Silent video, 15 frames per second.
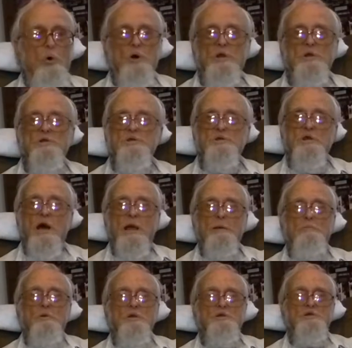what a
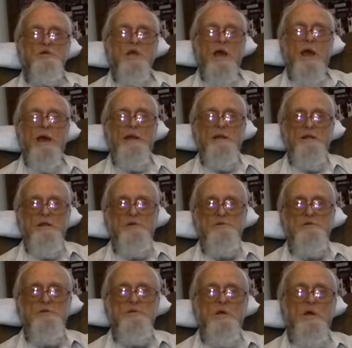Siamese cat
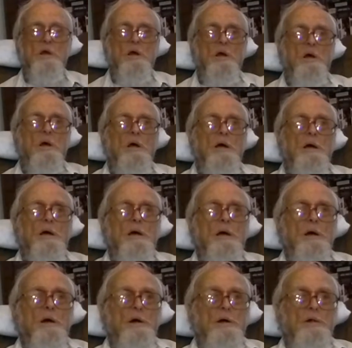is,
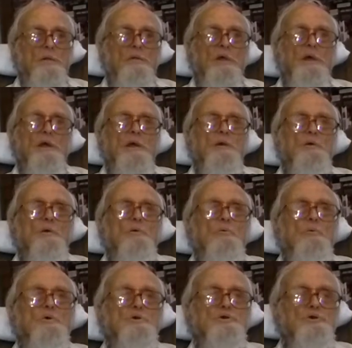
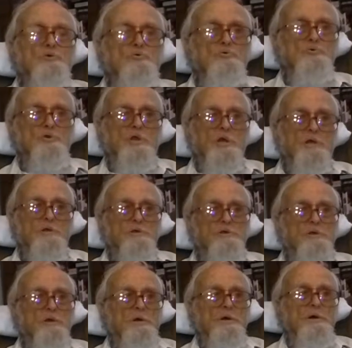they was used
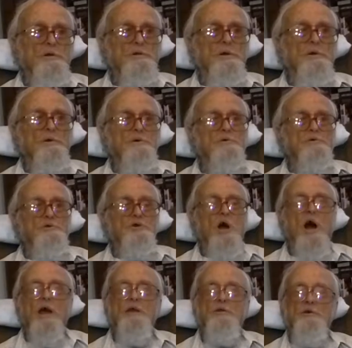in
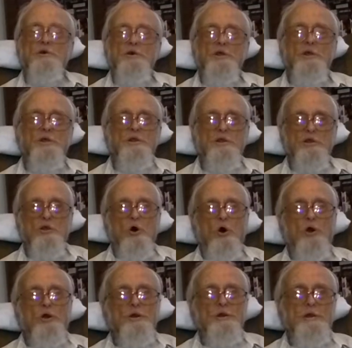China, in the
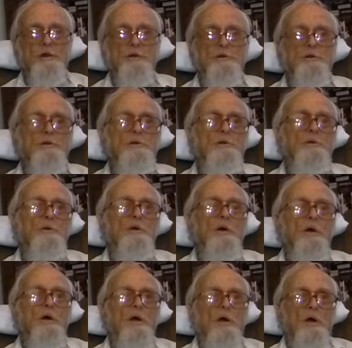Orient.
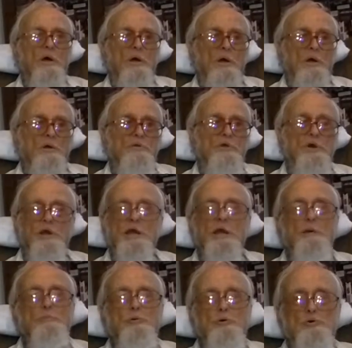The
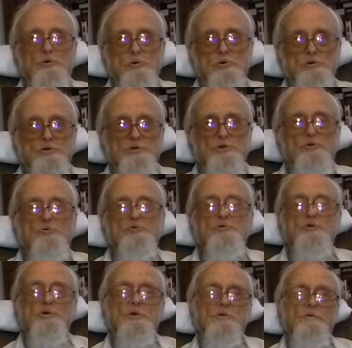emperors
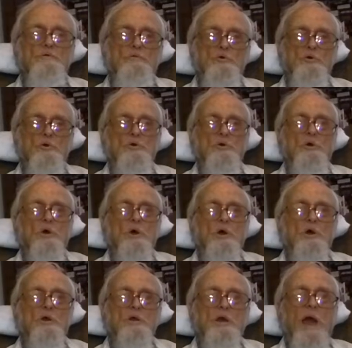used it for
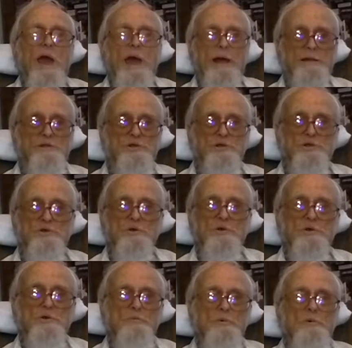cats
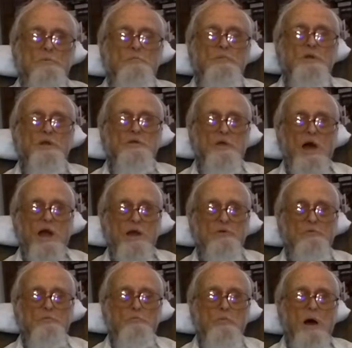to be
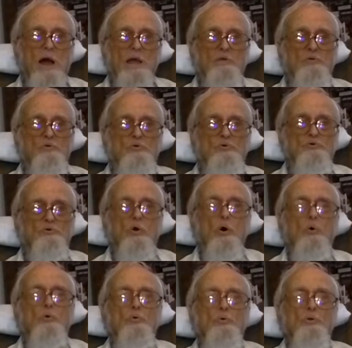by their
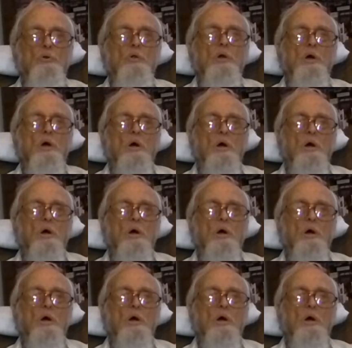throne.